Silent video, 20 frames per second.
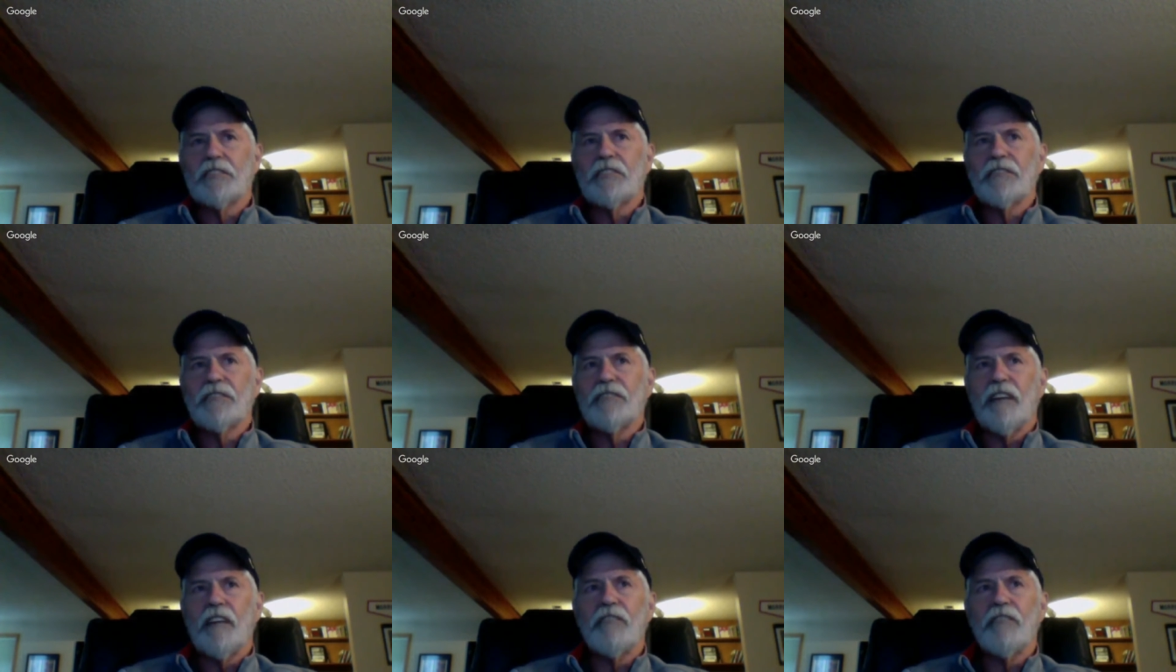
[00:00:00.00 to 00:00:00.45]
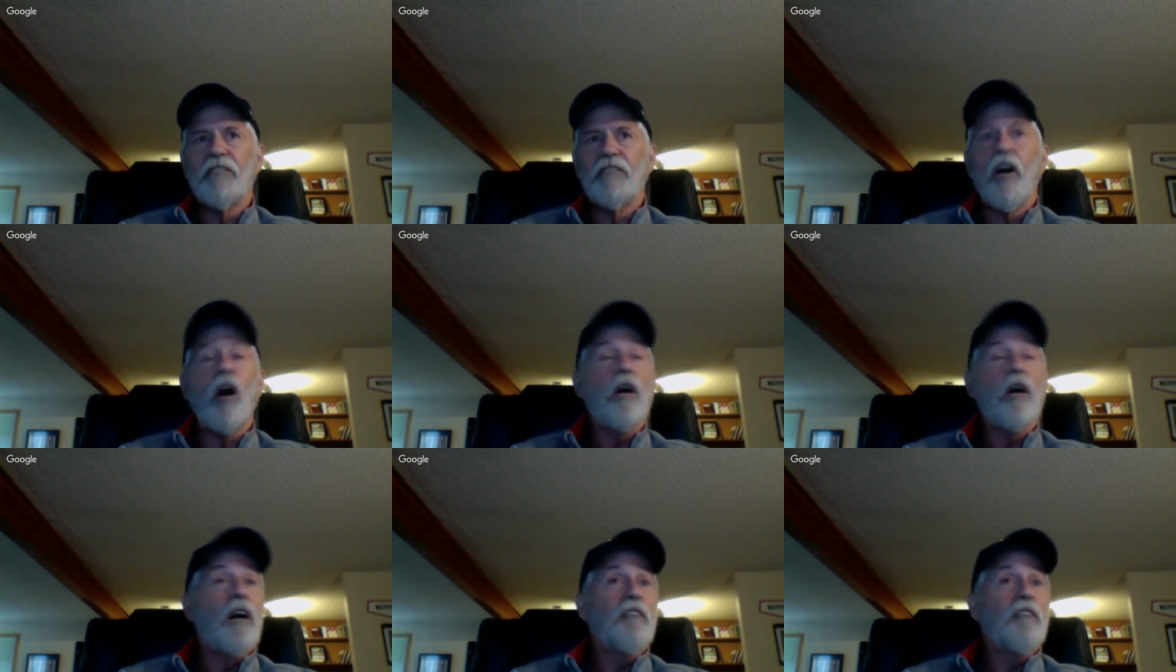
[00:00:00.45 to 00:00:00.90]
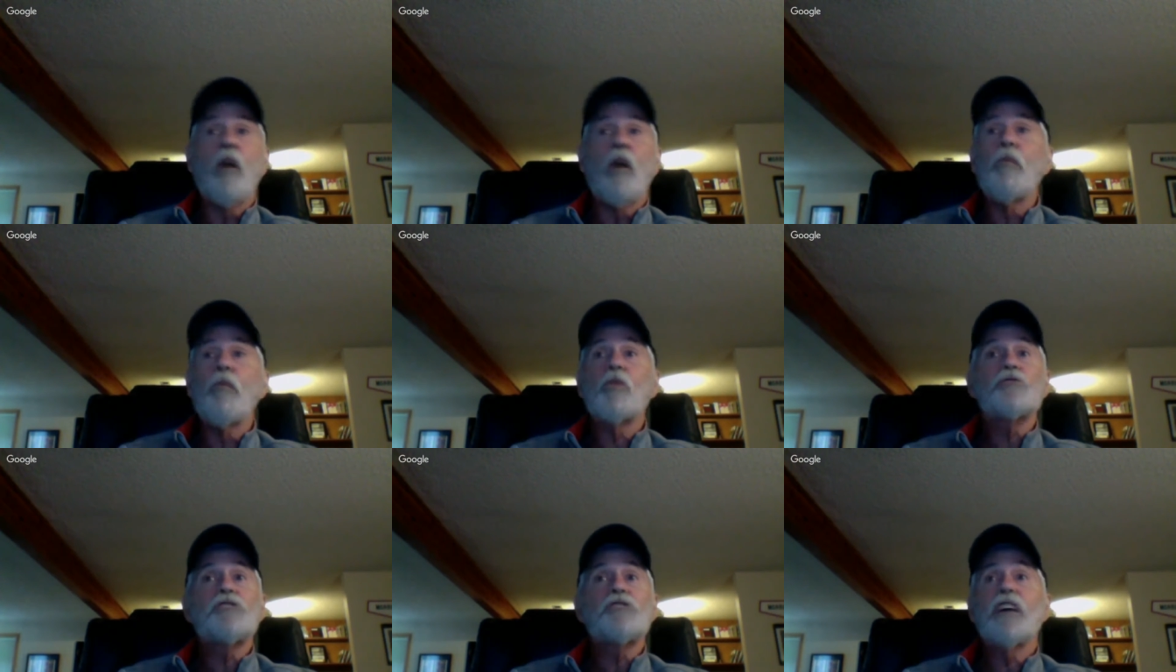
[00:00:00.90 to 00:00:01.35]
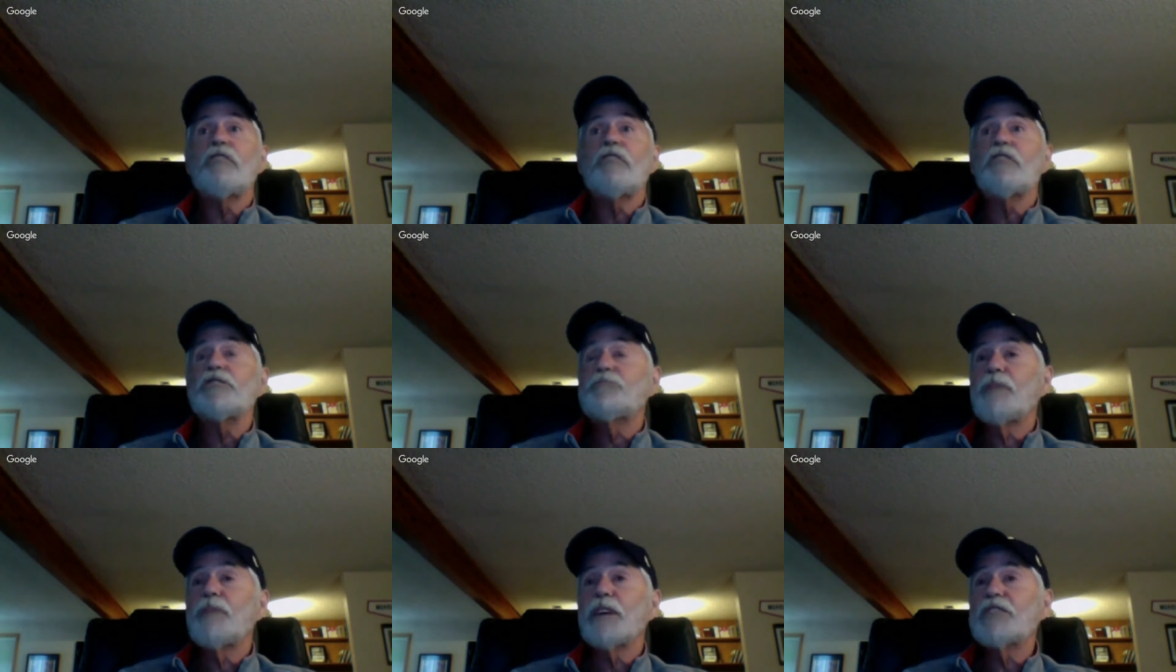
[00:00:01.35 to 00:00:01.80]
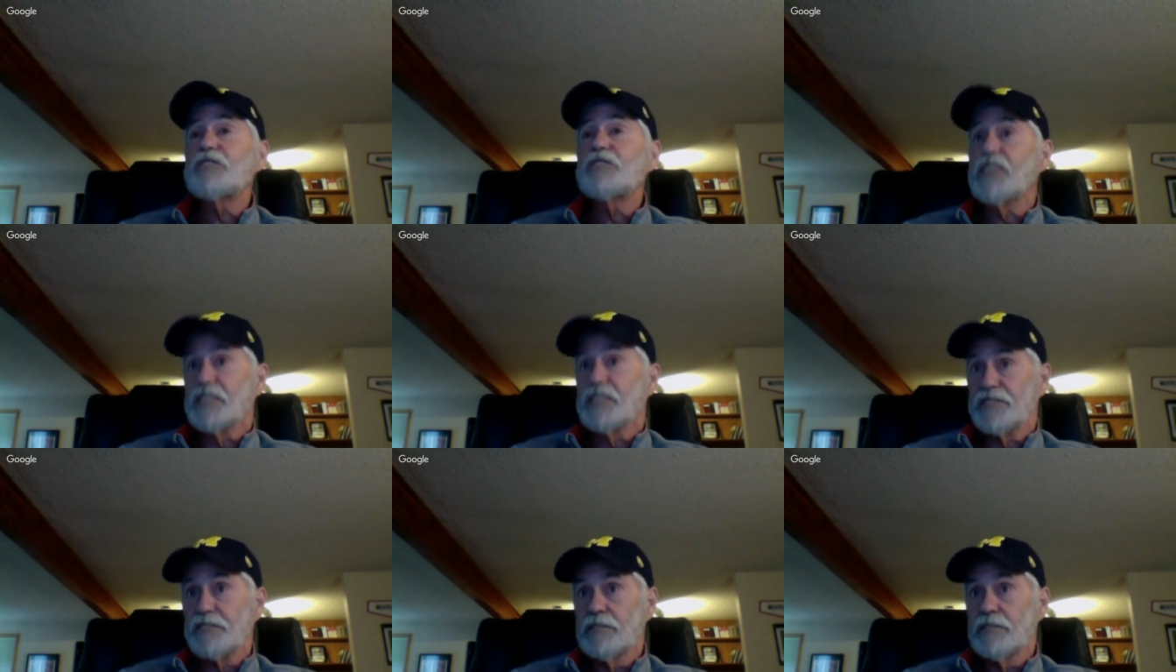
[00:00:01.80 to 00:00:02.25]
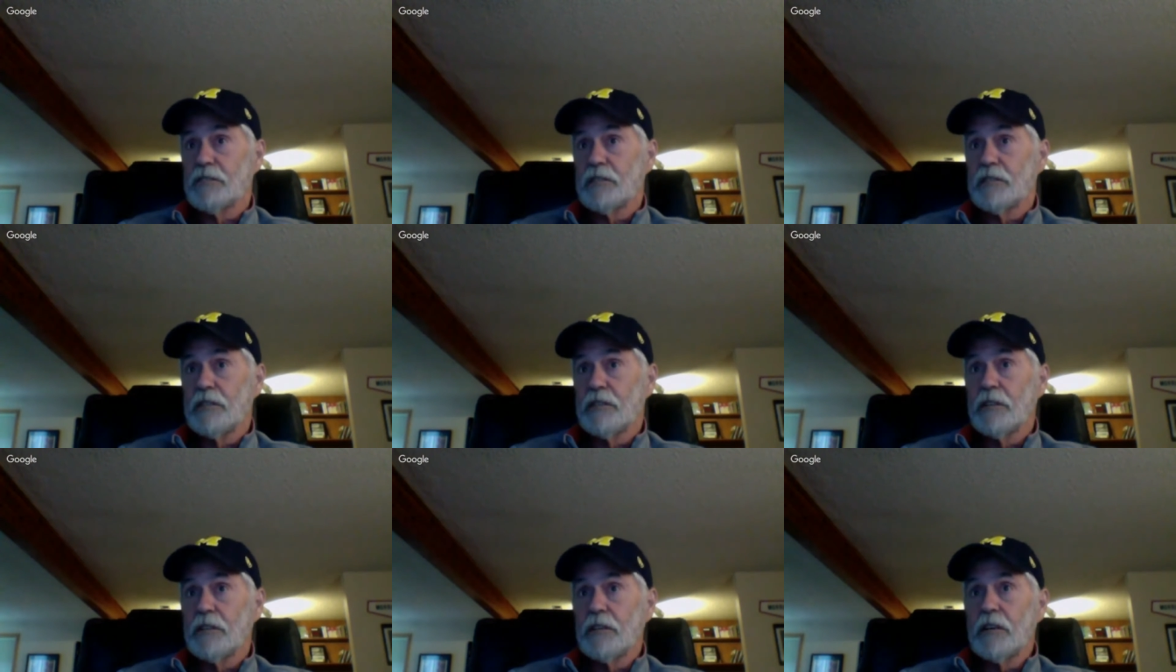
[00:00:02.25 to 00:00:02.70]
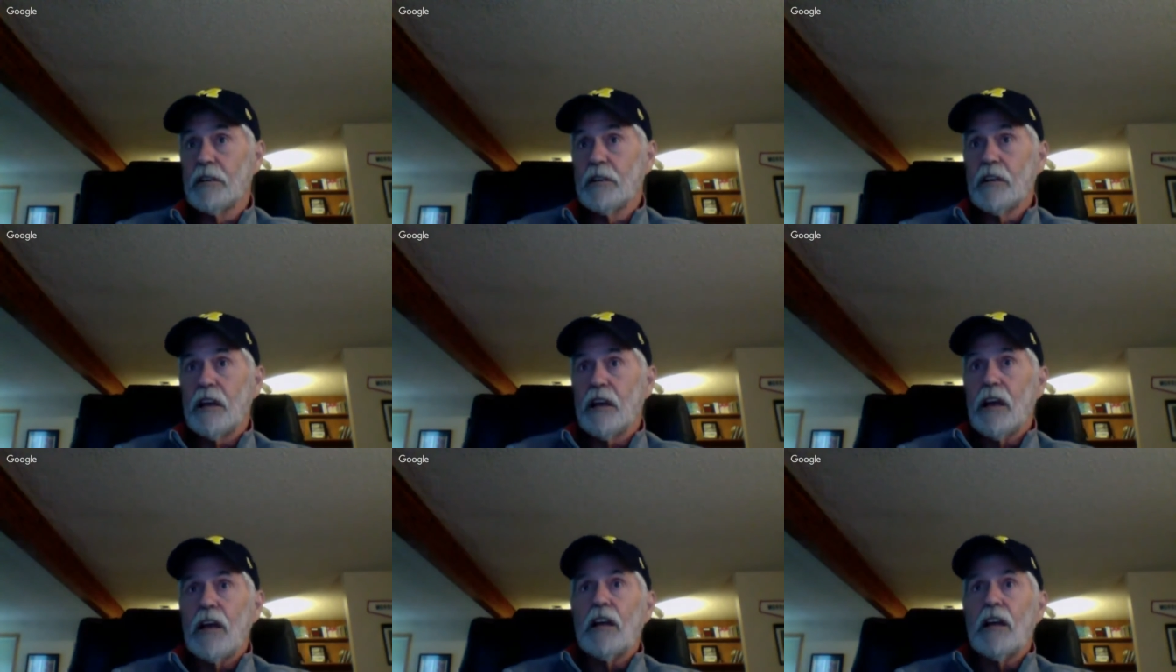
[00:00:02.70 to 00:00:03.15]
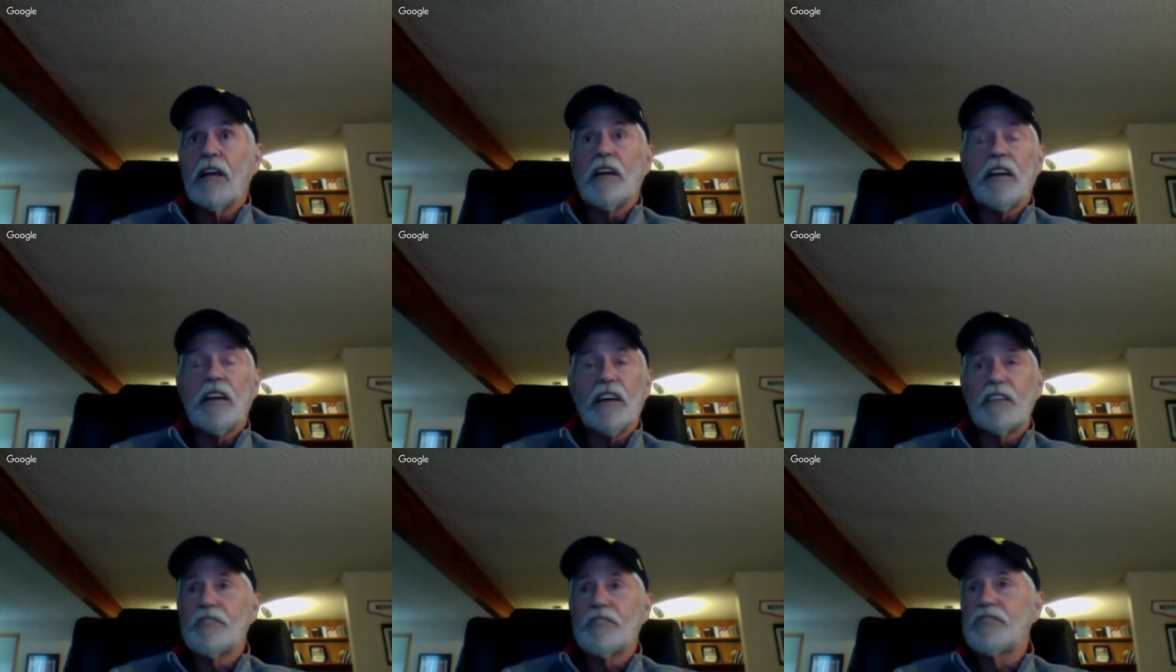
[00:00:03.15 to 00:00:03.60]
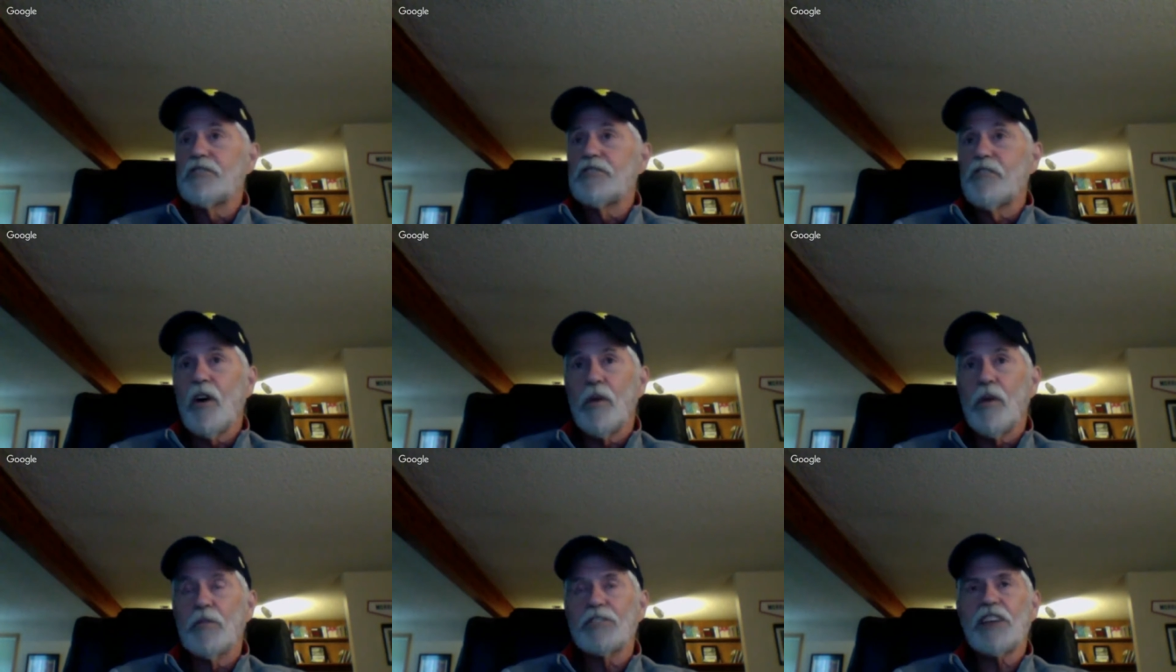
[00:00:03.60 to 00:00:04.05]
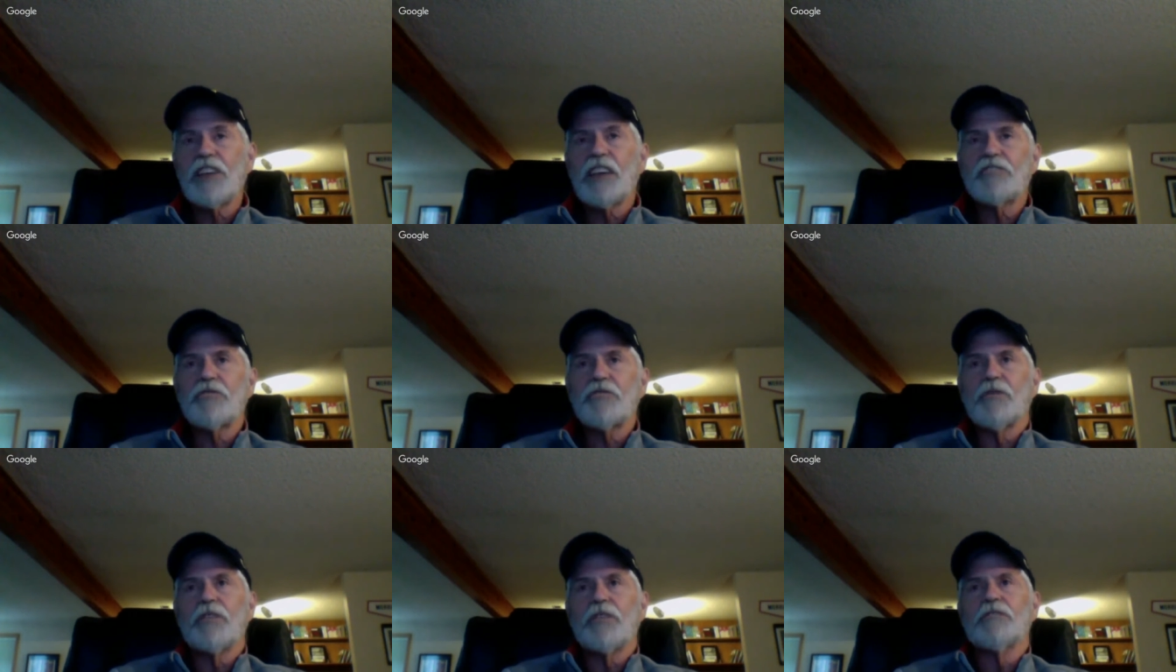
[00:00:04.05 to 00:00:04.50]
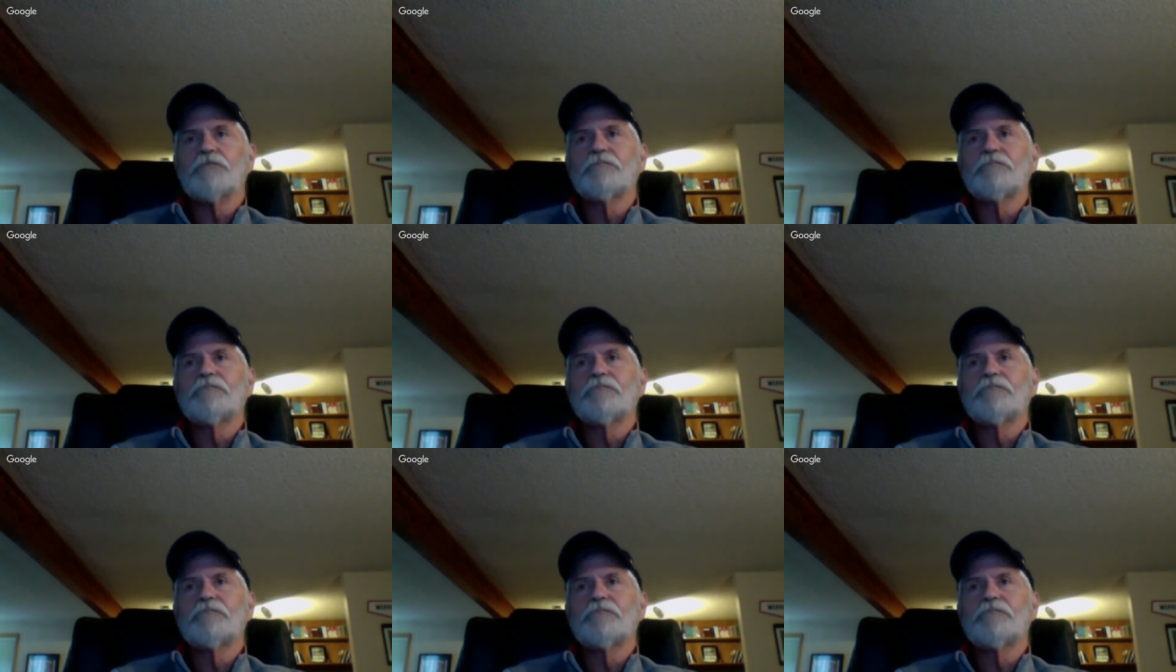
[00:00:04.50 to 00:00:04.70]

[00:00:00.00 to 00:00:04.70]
of almost every species is homosexual.